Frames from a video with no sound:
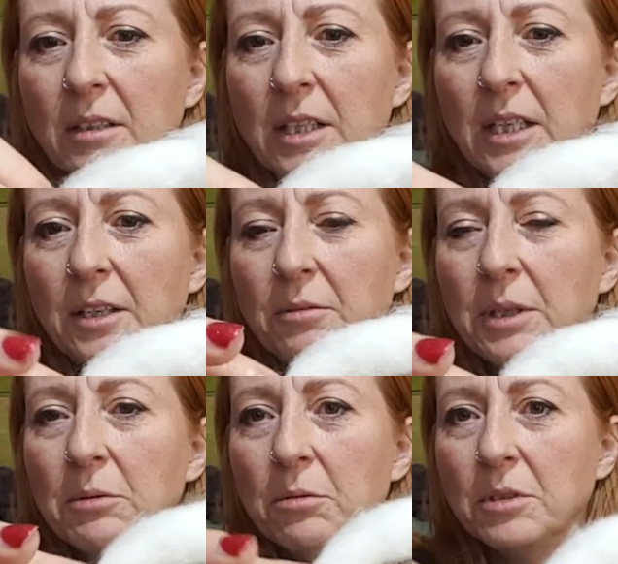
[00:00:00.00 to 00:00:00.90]
nearly
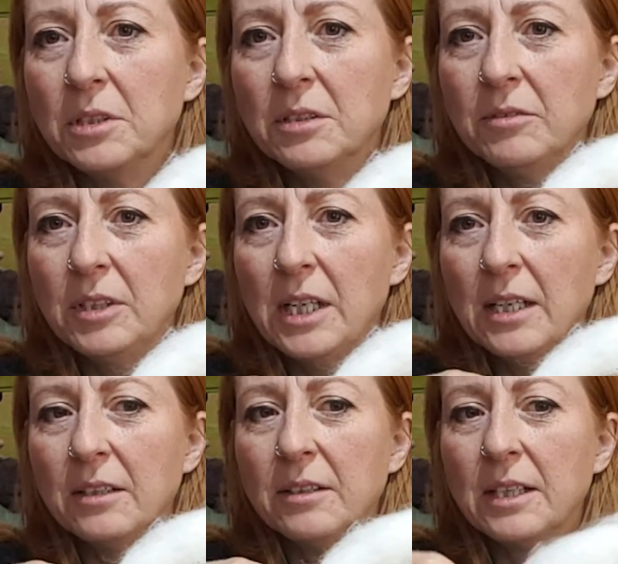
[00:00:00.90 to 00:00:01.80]
3/4 of the
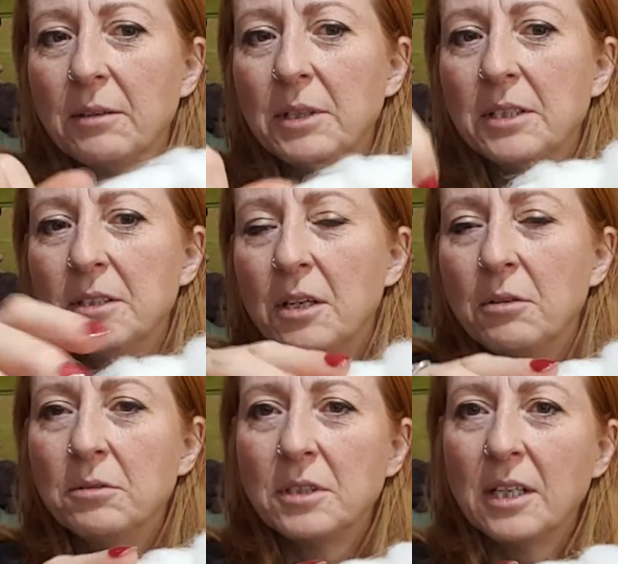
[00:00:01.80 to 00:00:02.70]
length down his
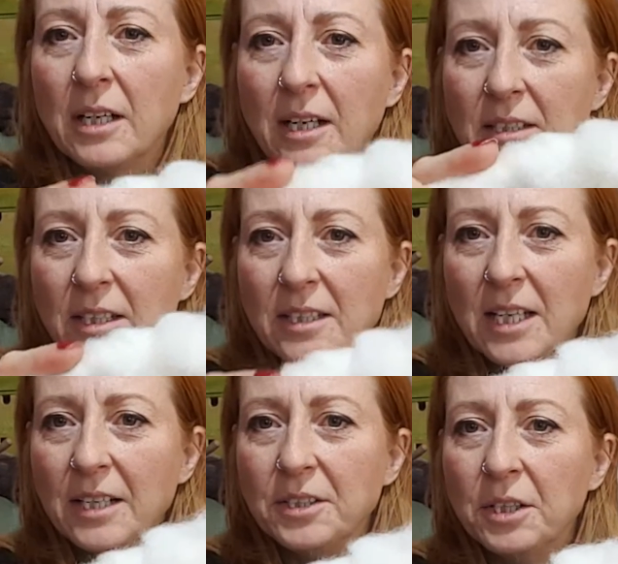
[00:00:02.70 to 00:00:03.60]
nose. And as I
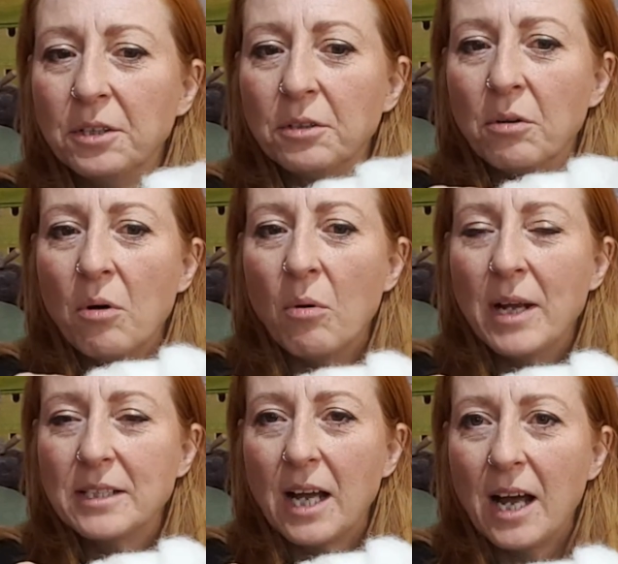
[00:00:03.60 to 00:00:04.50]
said, you can
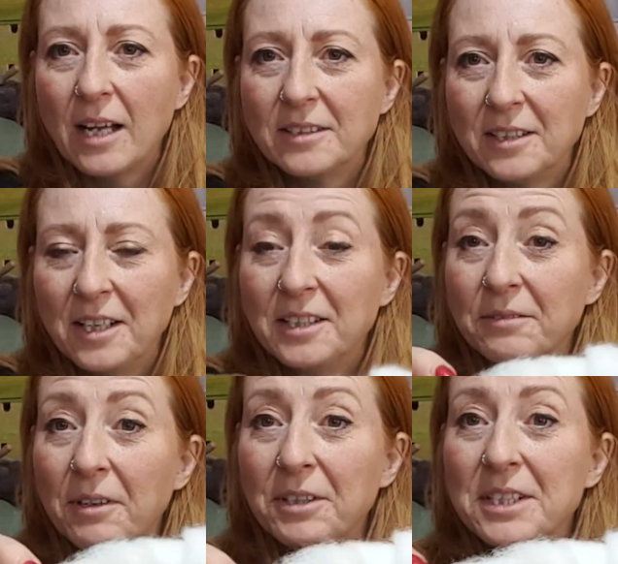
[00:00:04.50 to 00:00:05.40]
always add.
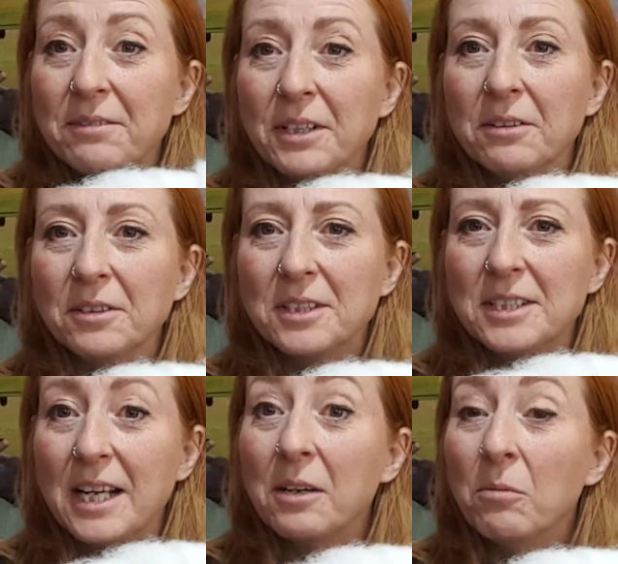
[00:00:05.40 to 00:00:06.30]
It's very difficult to
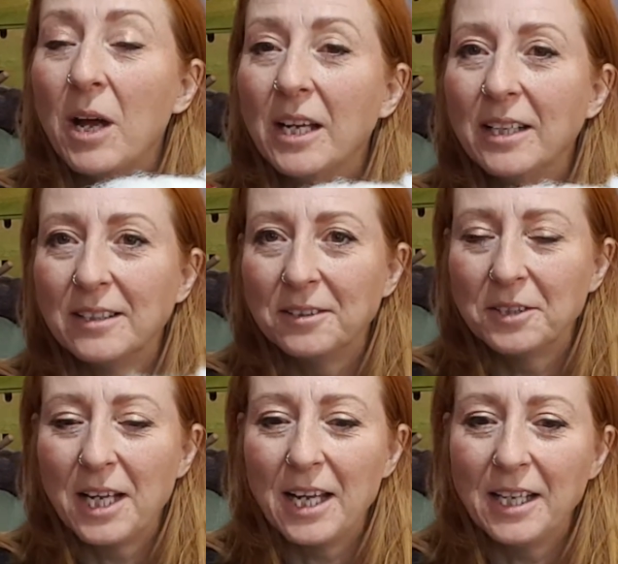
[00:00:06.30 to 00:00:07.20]
take away,
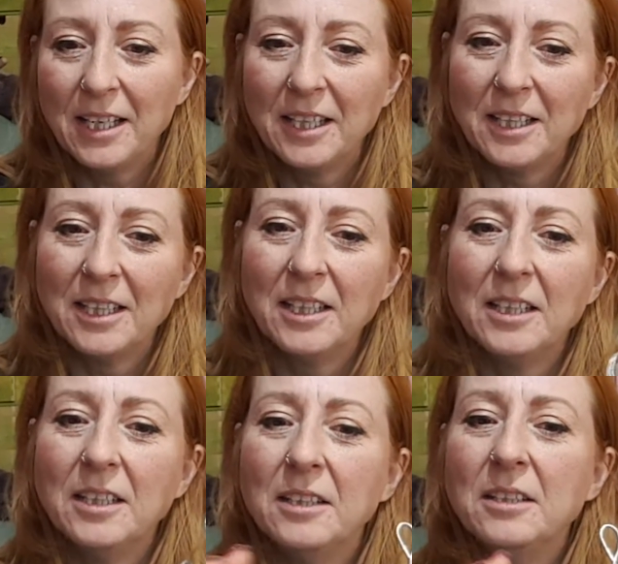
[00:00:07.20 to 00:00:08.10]
okay?
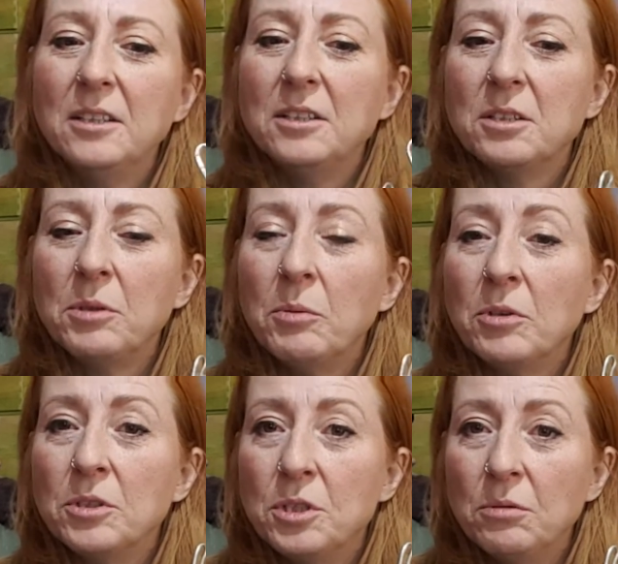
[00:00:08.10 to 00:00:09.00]
So we
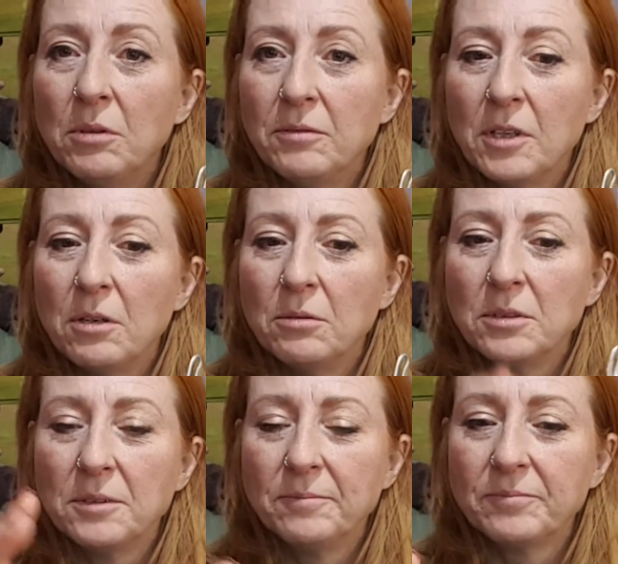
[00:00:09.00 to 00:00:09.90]
want 2 of
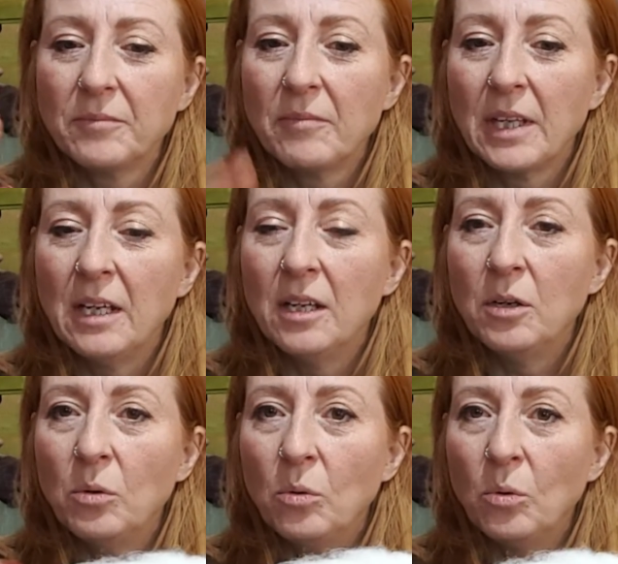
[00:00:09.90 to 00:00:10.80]
those.
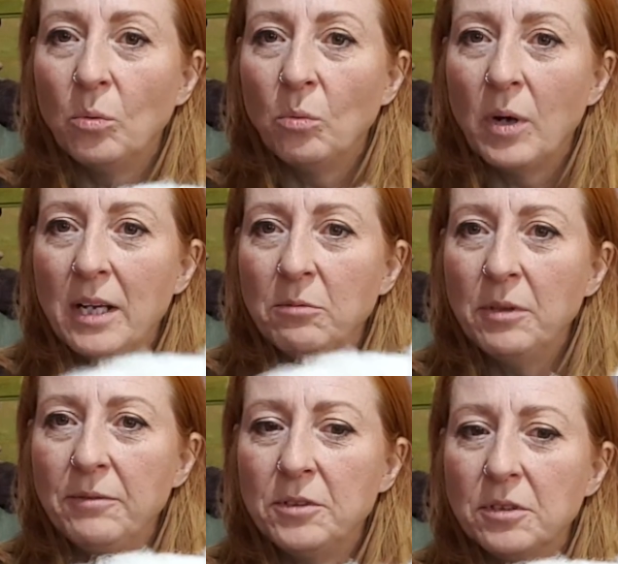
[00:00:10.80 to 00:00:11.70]
When
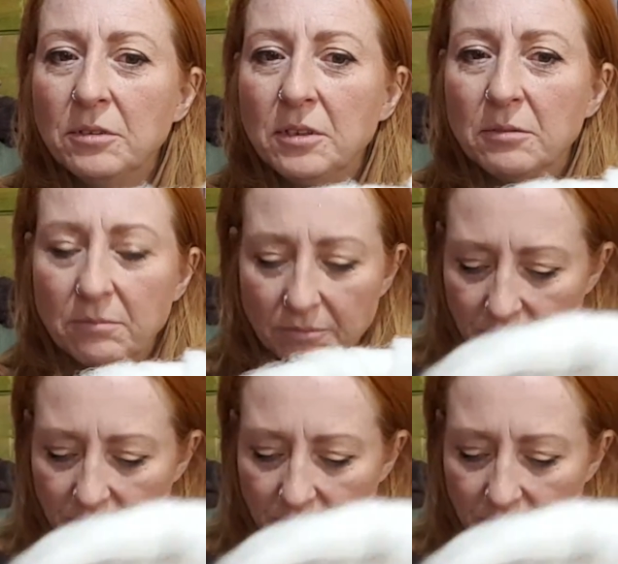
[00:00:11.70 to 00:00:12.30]
we've done them,